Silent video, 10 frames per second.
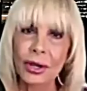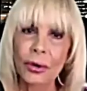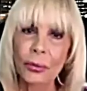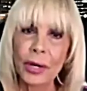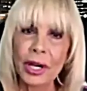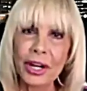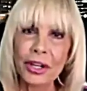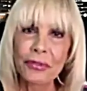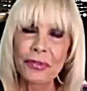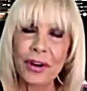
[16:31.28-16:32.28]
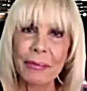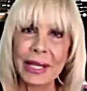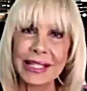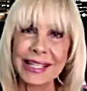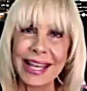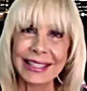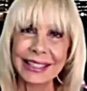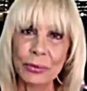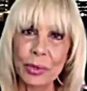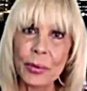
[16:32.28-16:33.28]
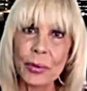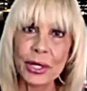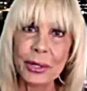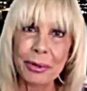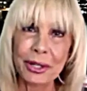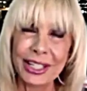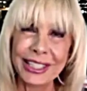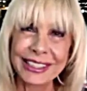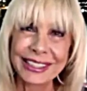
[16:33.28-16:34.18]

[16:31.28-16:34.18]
where are you from exactly? Where were you born?